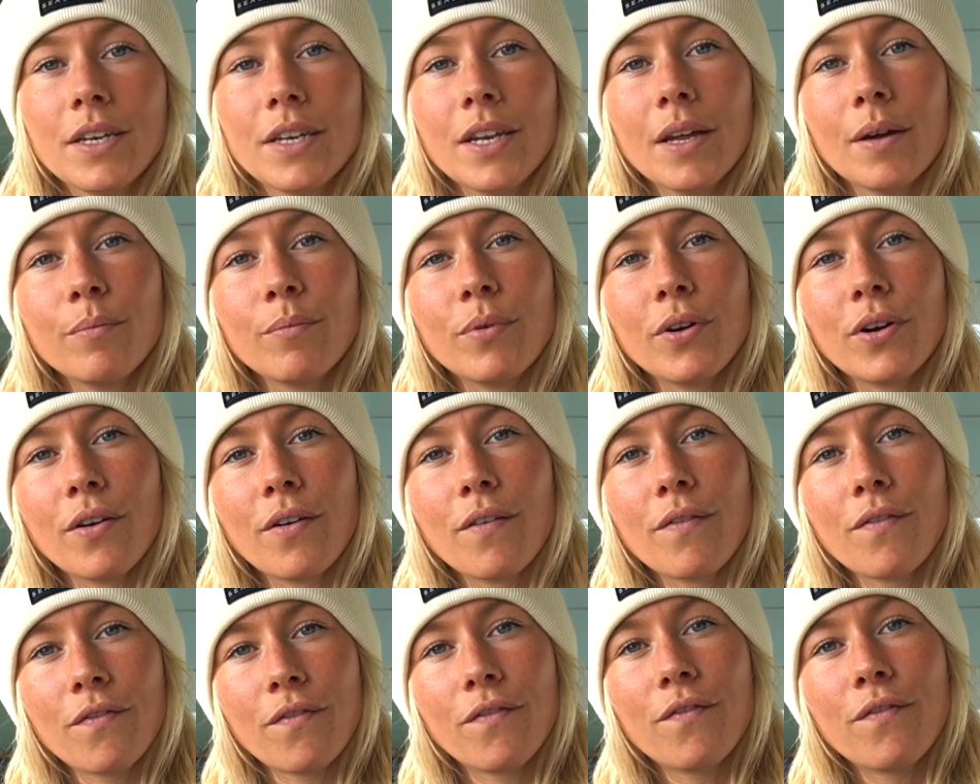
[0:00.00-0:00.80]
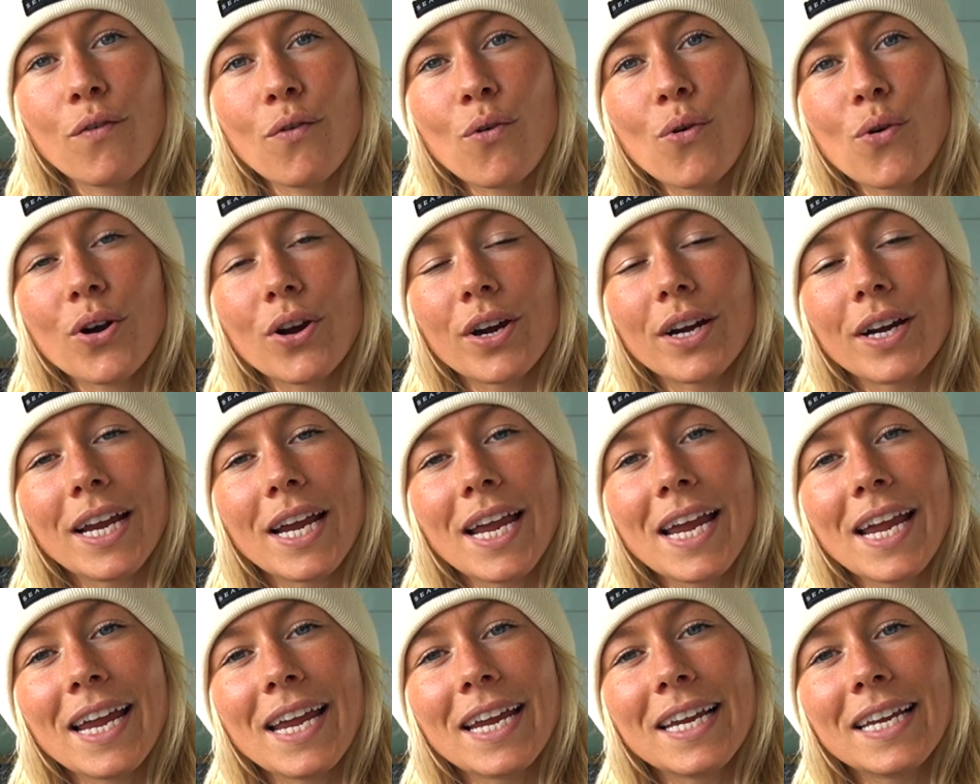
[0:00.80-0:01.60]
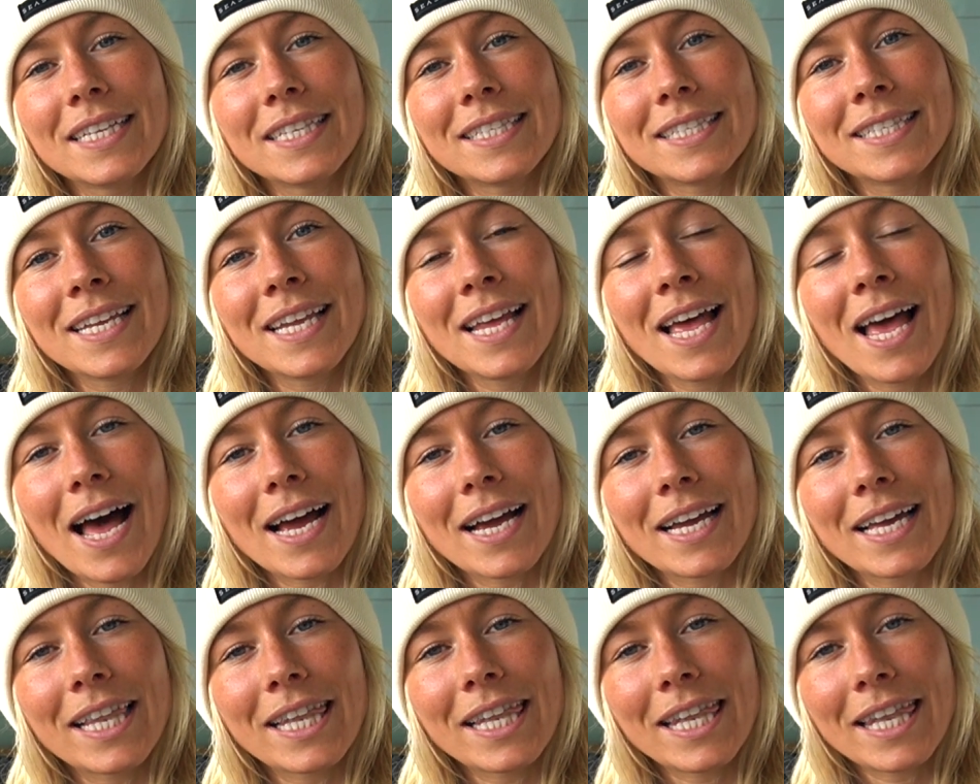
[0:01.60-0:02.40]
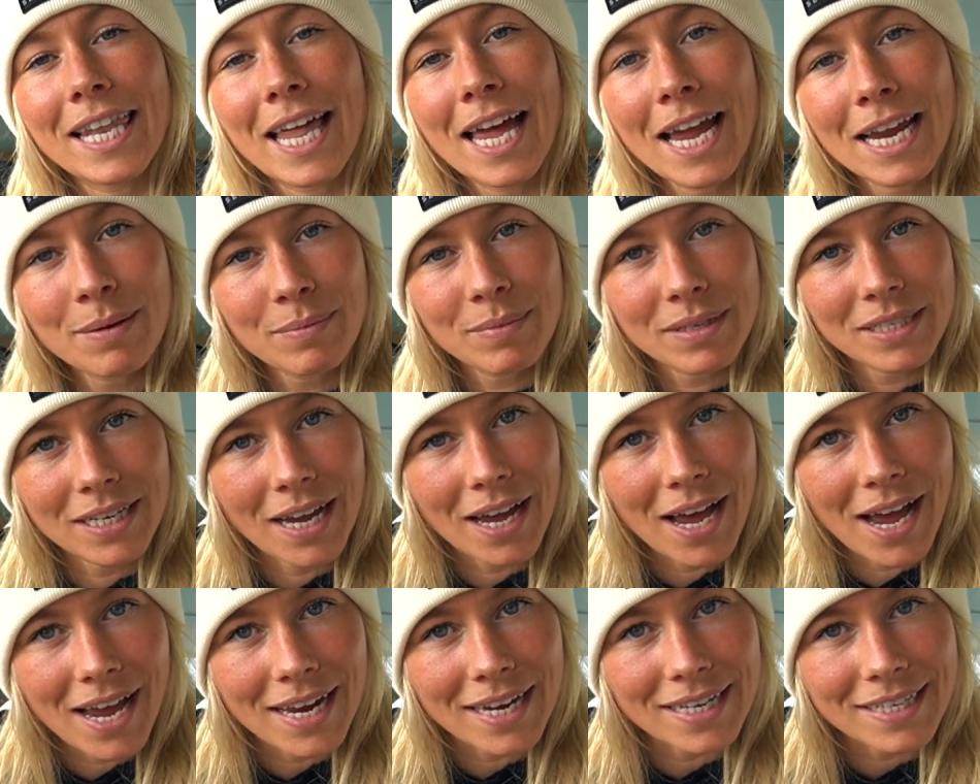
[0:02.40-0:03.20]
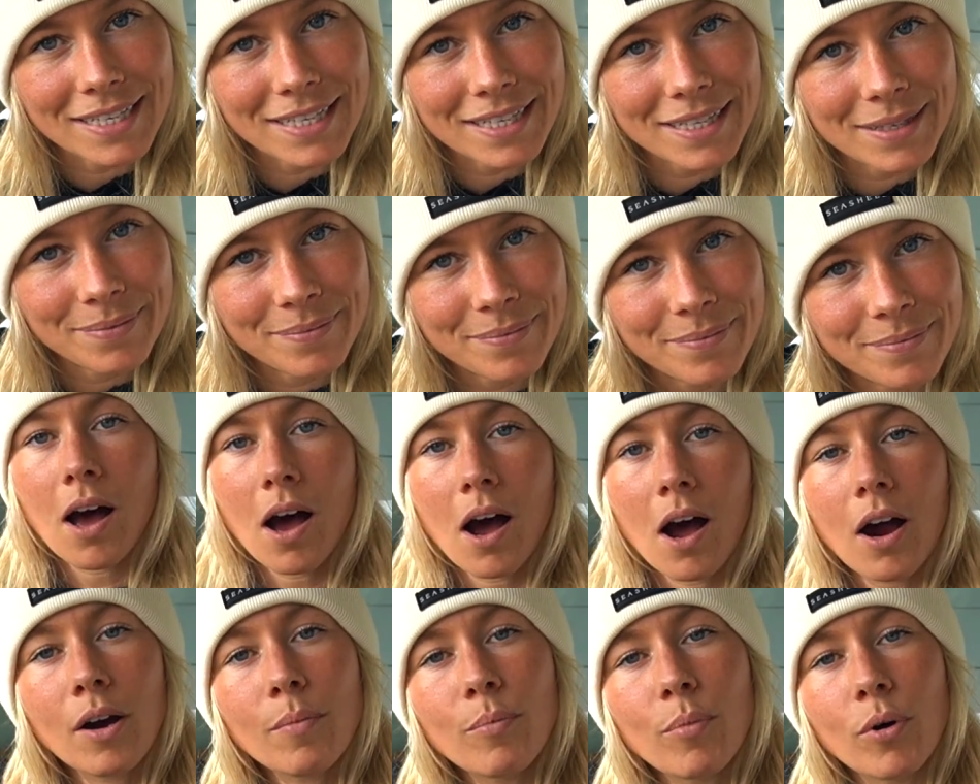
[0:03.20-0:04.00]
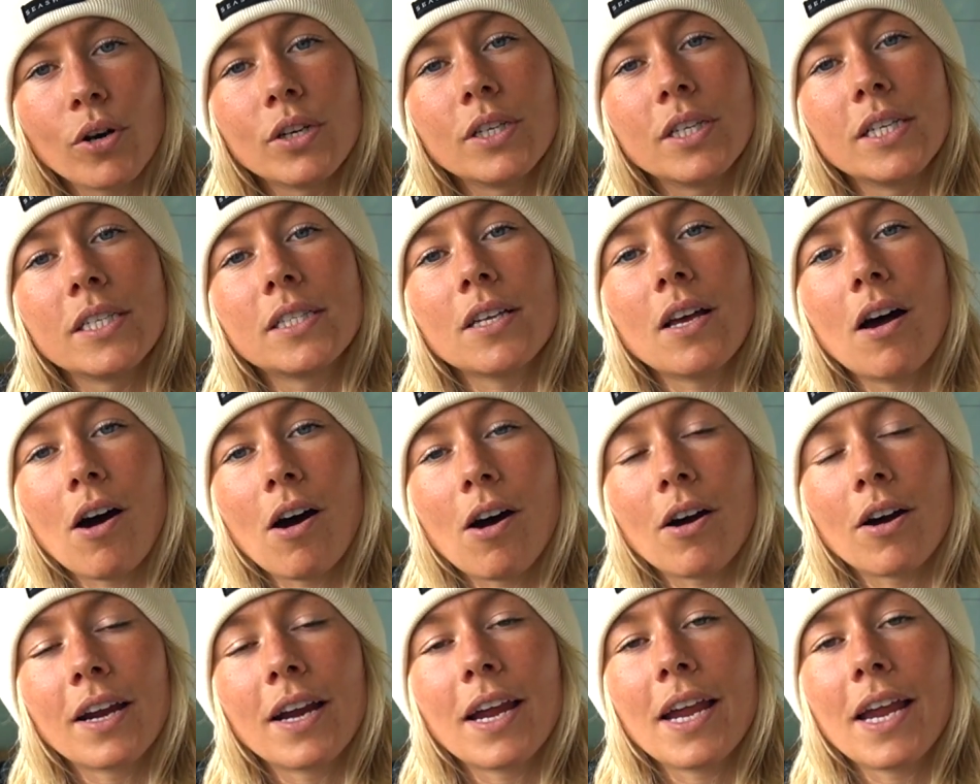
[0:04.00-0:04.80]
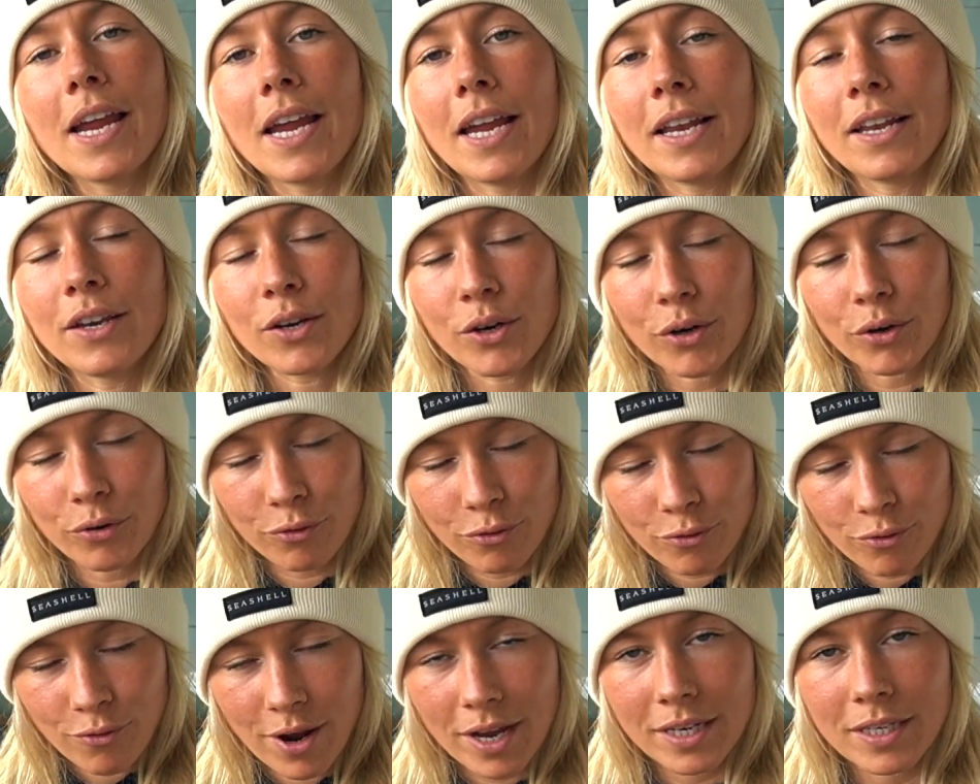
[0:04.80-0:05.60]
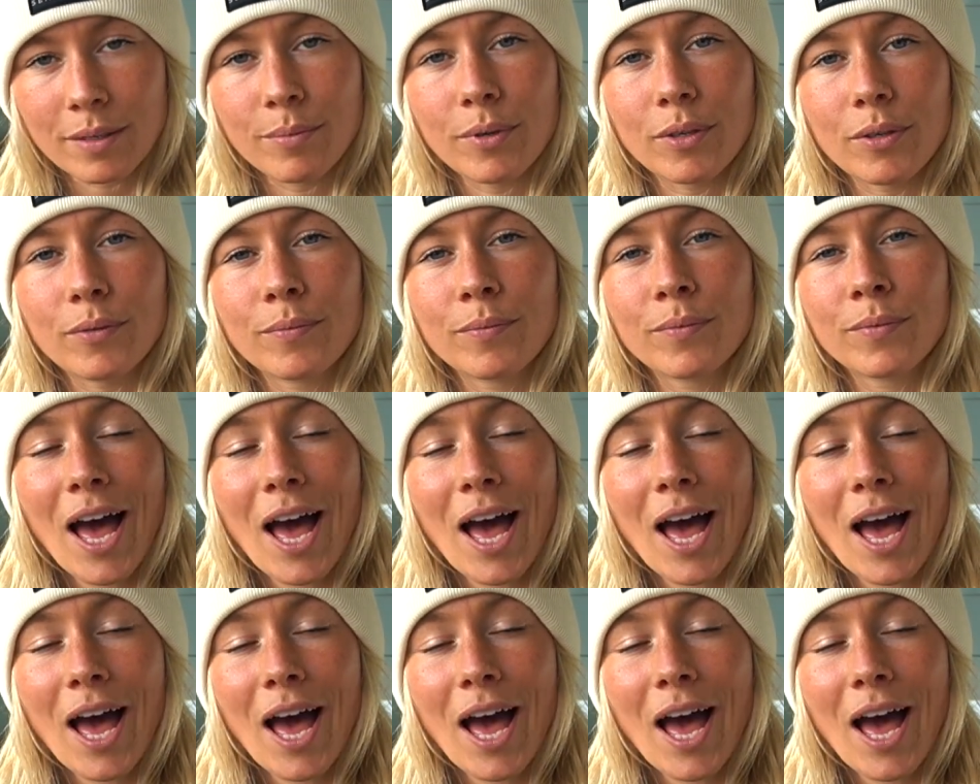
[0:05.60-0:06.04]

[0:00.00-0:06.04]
Number 4 is acclimatize. Our bodies are incredible.